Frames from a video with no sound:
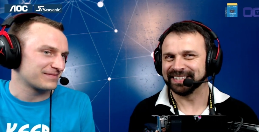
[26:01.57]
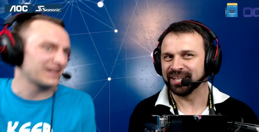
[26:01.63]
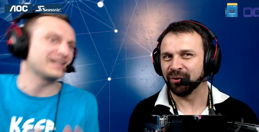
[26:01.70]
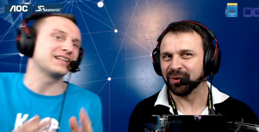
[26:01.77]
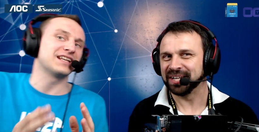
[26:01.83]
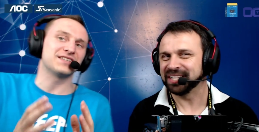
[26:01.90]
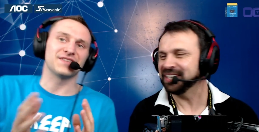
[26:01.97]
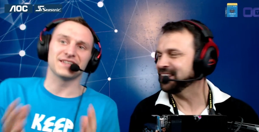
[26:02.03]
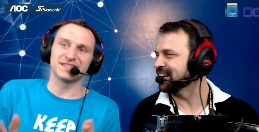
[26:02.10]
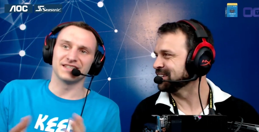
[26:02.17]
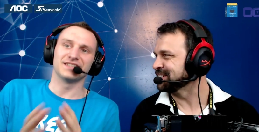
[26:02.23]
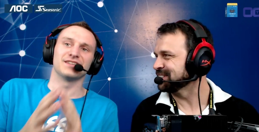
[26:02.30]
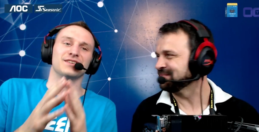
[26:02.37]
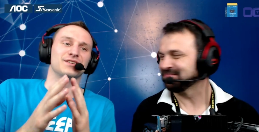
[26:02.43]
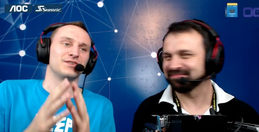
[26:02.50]
Speaker 1: No Let, us face
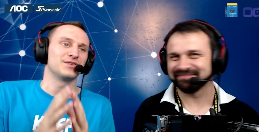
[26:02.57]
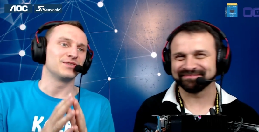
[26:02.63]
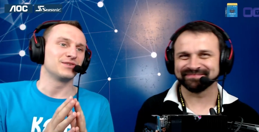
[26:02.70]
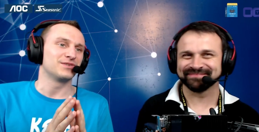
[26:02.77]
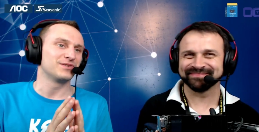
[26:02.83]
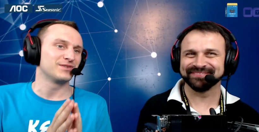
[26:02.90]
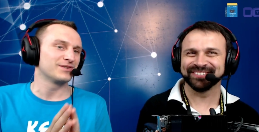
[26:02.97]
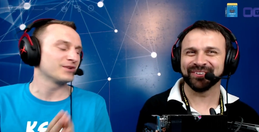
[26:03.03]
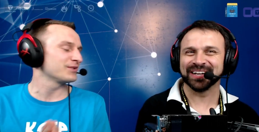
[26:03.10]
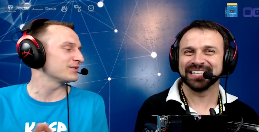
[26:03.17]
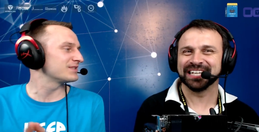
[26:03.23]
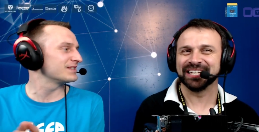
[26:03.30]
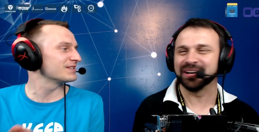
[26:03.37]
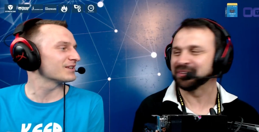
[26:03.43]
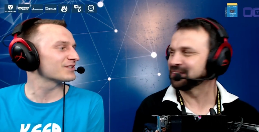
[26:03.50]
not. it. No, no you
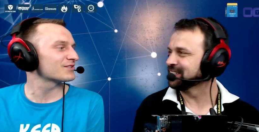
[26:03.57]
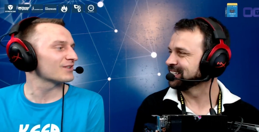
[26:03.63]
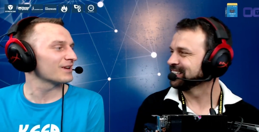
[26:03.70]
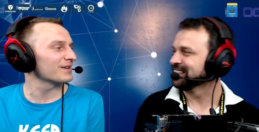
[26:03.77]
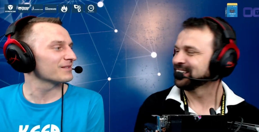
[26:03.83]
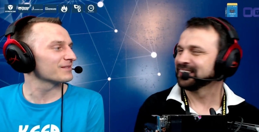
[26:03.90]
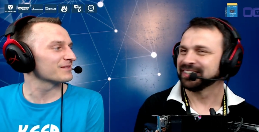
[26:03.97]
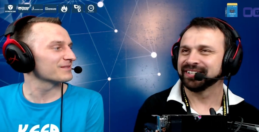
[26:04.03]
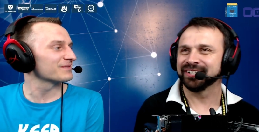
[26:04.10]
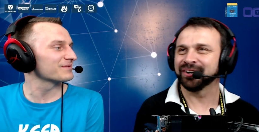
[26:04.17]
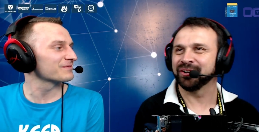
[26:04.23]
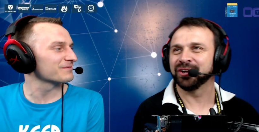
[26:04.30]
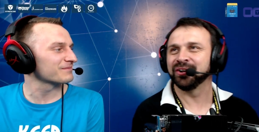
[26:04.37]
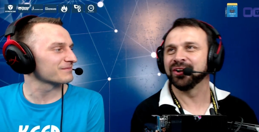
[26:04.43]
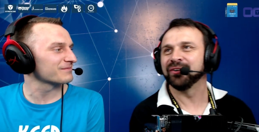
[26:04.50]
did, did not. not try.
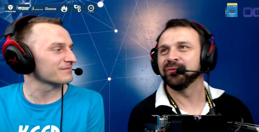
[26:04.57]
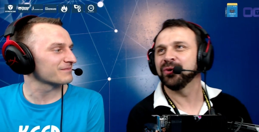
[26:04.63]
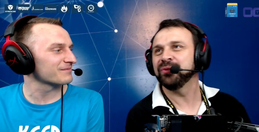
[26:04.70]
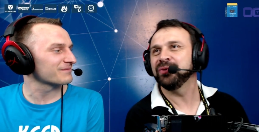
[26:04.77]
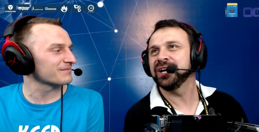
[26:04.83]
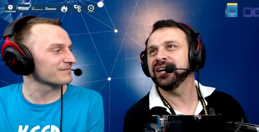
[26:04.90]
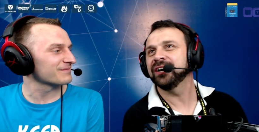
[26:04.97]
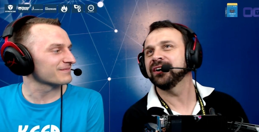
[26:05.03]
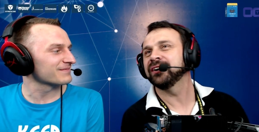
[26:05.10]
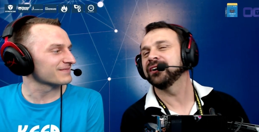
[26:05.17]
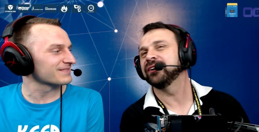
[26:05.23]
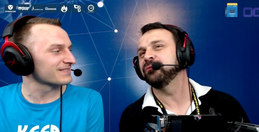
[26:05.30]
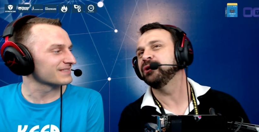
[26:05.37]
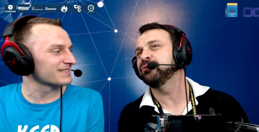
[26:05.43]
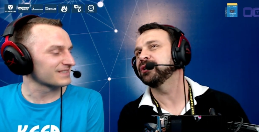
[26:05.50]
No, no, no. We we,
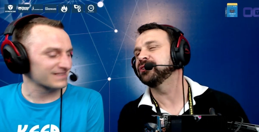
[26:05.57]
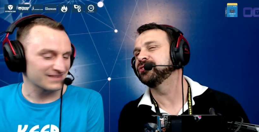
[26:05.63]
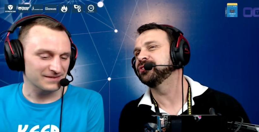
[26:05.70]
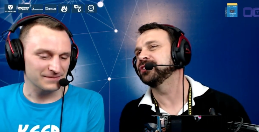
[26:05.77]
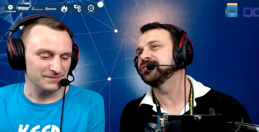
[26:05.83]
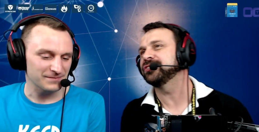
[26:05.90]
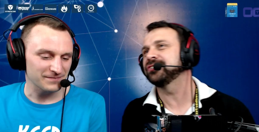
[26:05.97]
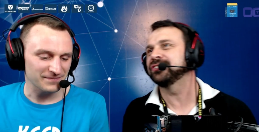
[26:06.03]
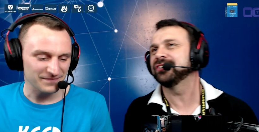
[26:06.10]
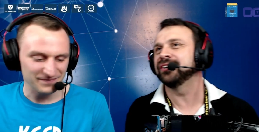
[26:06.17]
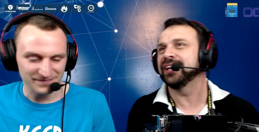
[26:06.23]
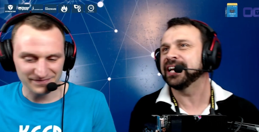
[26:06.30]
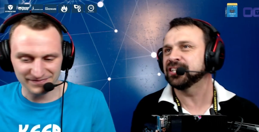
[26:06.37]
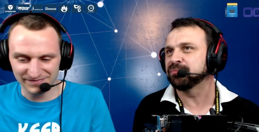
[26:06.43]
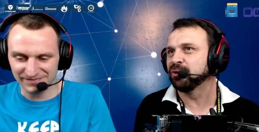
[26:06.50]
uh, we were just
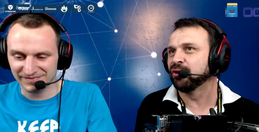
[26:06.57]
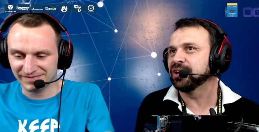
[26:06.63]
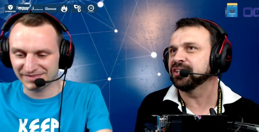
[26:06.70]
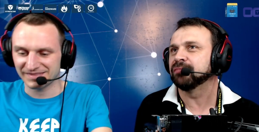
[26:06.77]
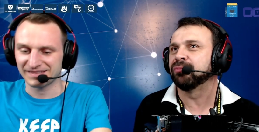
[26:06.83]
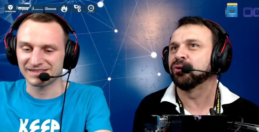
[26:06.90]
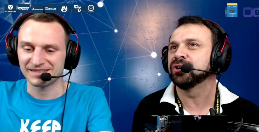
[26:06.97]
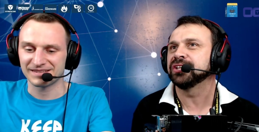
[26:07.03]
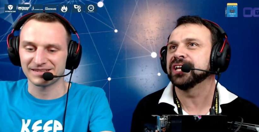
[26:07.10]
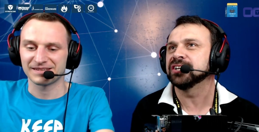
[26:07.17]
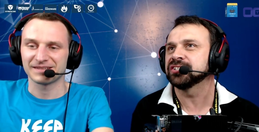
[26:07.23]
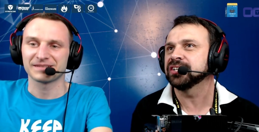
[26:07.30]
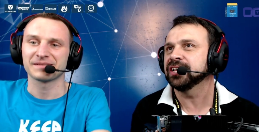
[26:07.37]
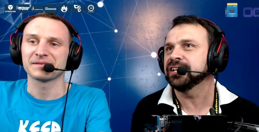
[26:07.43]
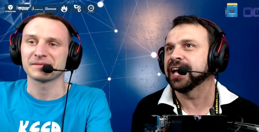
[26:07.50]
uh, exploring the board
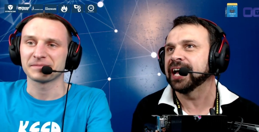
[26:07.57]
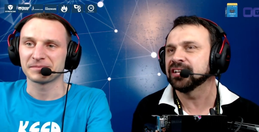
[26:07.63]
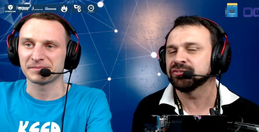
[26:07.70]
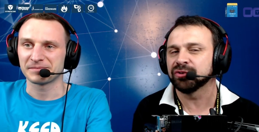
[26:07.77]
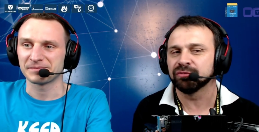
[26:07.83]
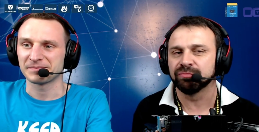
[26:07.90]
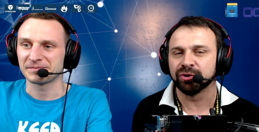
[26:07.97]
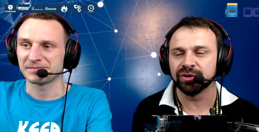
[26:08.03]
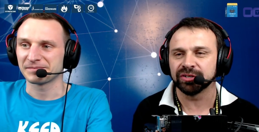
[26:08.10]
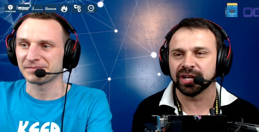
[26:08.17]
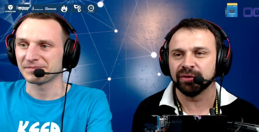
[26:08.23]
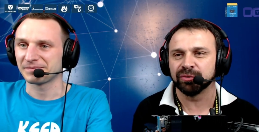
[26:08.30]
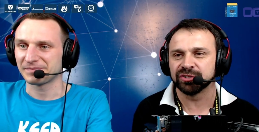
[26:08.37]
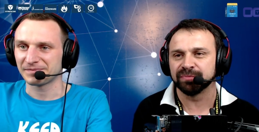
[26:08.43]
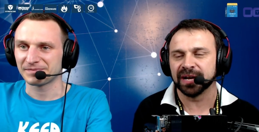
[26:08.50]
yesterday, the ASRock board.
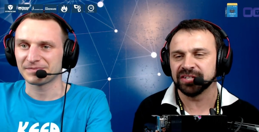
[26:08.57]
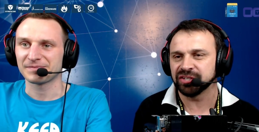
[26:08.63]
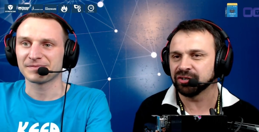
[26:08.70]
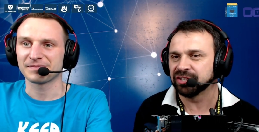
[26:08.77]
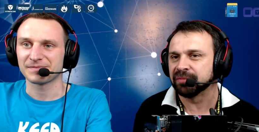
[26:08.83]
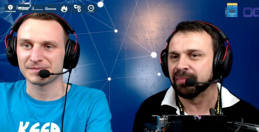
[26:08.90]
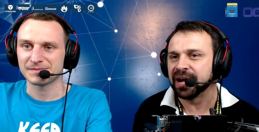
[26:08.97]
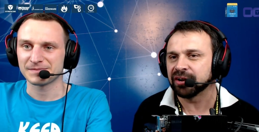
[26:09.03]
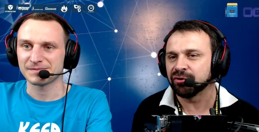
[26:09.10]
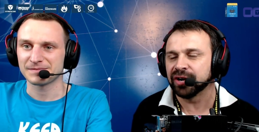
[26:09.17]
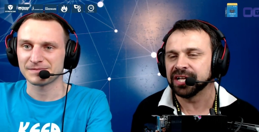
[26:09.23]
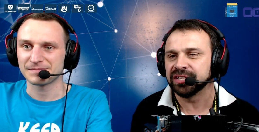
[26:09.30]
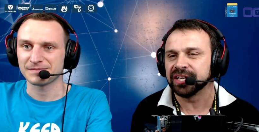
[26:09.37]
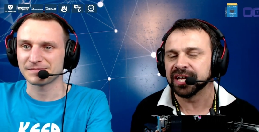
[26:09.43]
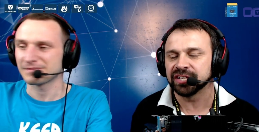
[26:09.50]
I was benching on the Micro
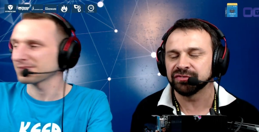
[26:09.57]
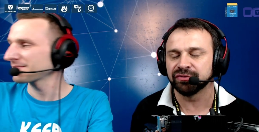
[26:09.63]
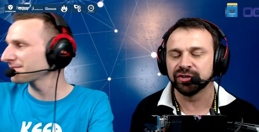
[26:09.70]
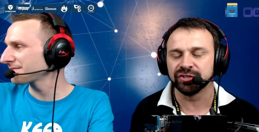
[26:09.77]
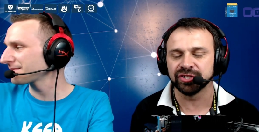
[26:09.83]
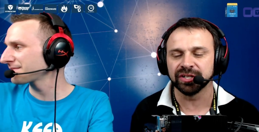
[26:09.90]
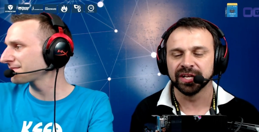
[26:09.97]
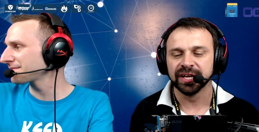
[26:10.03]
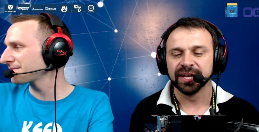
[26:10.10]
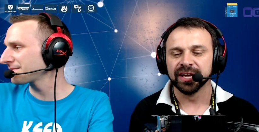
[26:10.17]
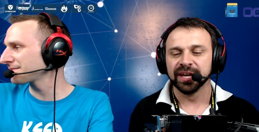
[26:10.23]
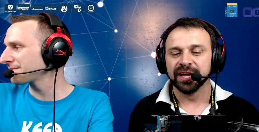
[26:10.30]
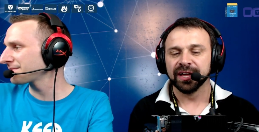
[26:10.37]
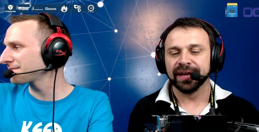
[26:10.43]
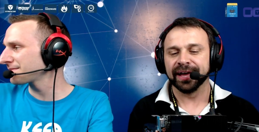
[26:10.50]
ATX version,
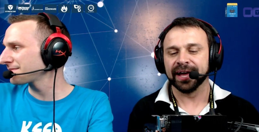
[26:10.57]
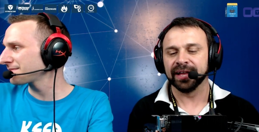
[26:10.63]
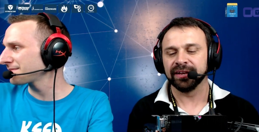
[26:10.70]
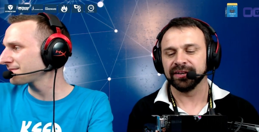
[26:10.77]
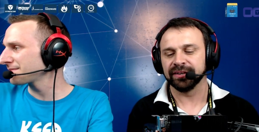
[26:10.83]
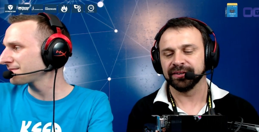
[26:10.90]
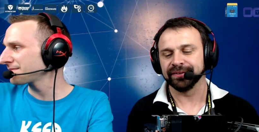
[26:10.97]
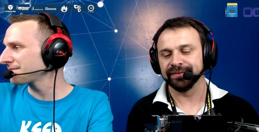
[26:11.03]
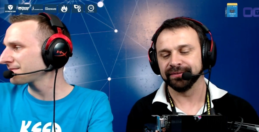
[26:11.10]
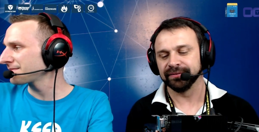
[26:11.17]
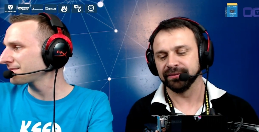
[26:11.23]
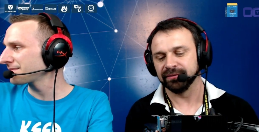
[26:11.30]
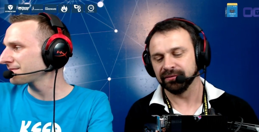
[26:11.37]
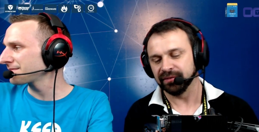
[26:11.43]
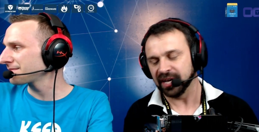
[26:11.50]

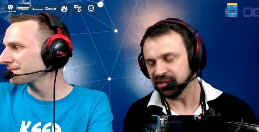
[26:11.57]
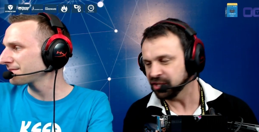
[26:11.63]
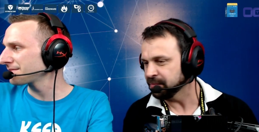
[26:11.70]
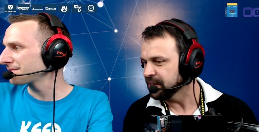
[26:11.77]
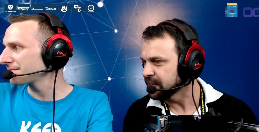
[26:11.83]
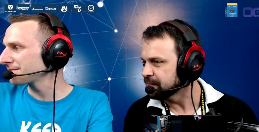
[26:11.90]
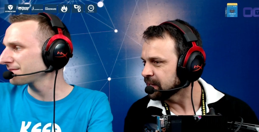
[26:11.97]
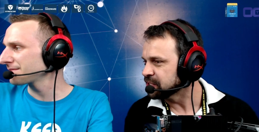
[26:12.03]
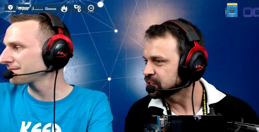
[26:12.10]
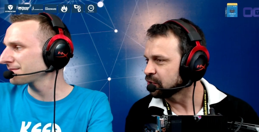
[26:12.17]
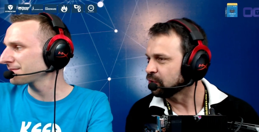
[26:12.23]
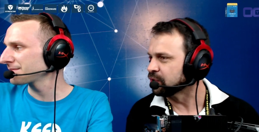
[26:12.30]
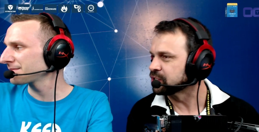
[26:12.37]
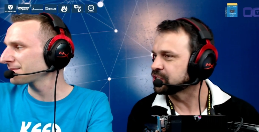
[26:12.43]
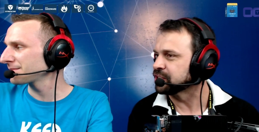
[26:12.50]
and I submitted my
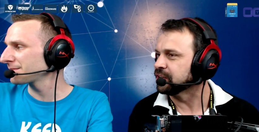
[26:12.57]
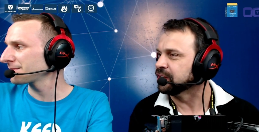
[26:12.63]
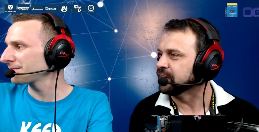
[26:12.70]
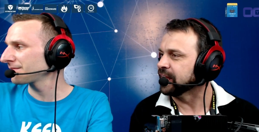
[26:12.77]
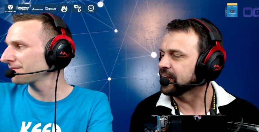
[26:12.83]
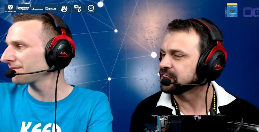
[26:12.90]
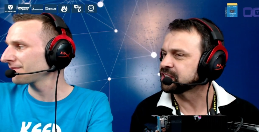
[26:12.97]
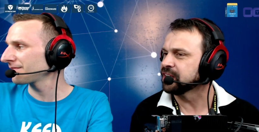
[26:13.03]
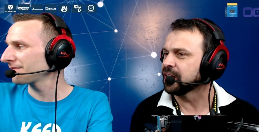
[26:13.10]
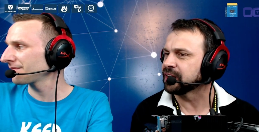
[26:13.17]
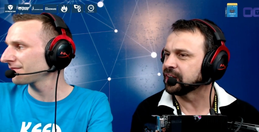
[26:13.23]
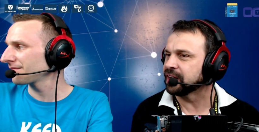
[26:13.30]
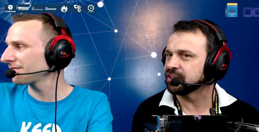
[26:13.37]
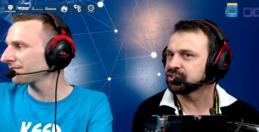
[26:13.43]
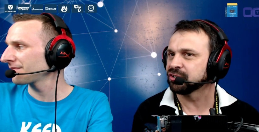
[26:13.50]
scores uh, last night,
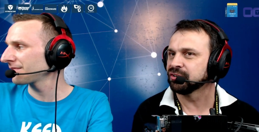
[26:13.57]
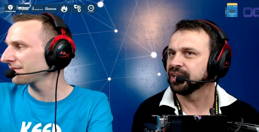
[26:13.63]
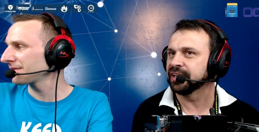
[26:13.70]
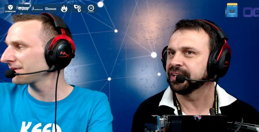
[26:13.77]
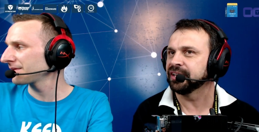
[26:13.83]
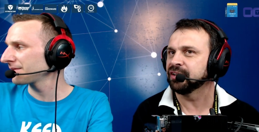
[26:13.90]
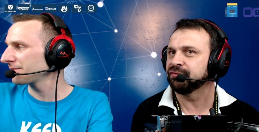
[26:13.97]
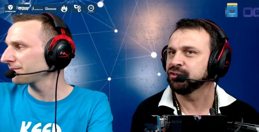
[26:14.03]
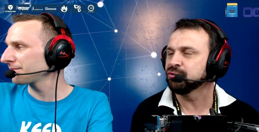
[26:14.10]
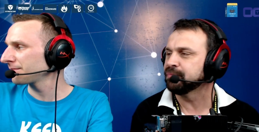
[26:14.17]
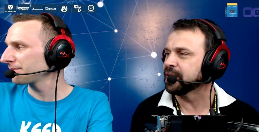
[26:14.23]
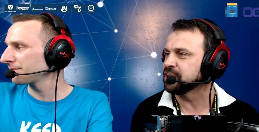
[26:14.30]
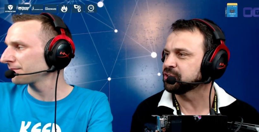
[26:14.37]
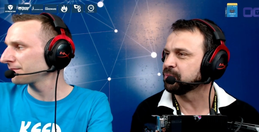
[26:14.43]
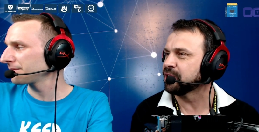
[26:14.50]
and I saw that in a few
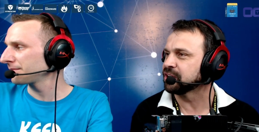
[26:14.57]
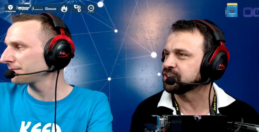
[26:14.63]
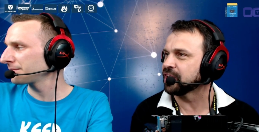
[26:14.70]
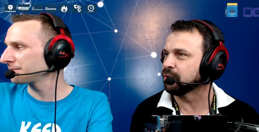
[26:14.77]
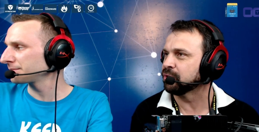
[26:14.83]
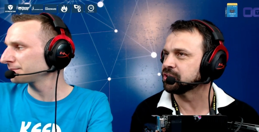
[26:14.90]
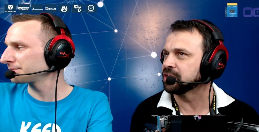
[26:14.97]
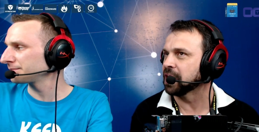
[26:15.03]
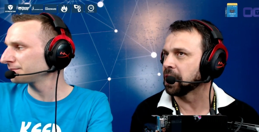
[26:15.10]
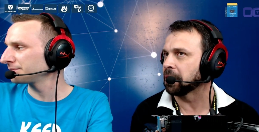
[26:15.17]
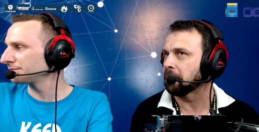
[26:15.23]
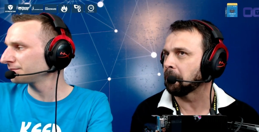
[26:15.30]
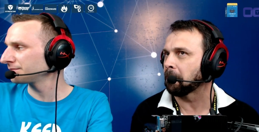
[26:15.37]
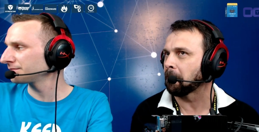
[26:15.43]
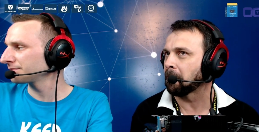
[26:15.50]
benchmarks, I was like
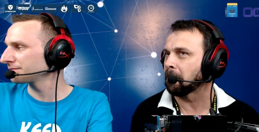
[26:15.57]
